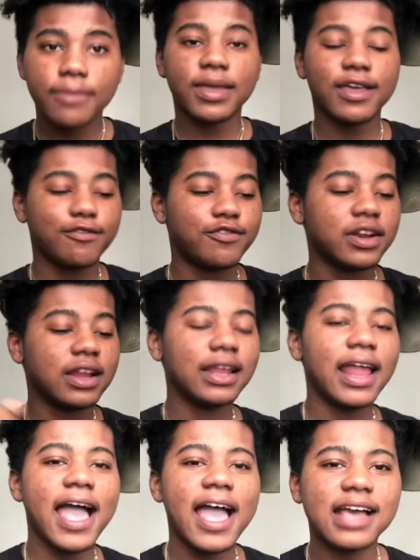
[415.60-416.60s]
man, for the
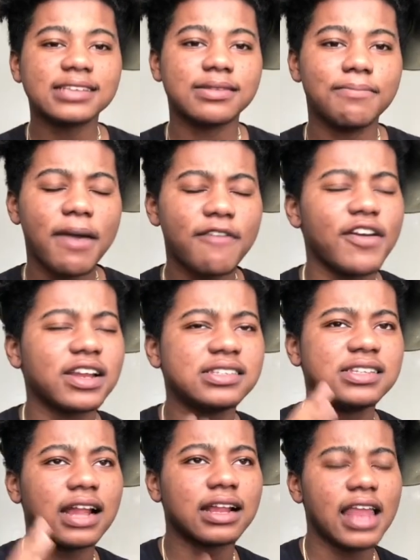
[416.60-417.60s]
last, matter of fact, this
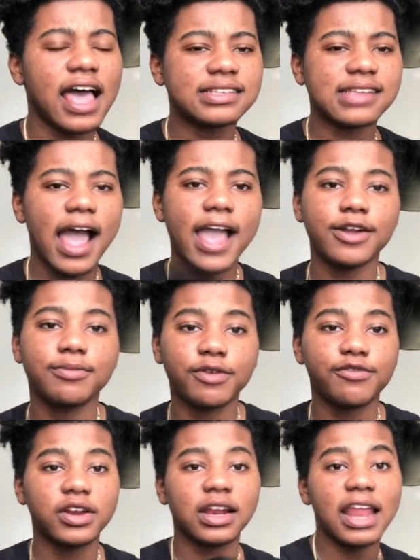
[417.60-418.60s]
is not the last item, but
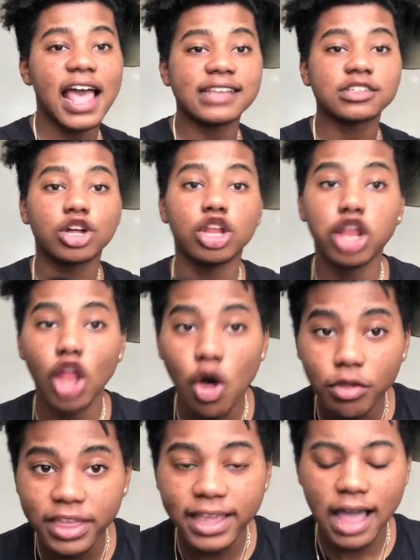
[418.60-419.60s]
for the last
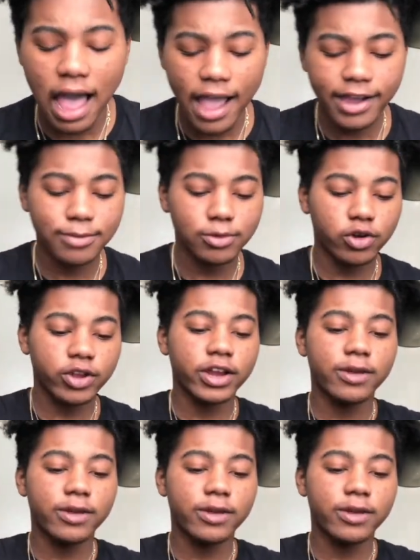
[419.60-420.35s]
clothing item on here,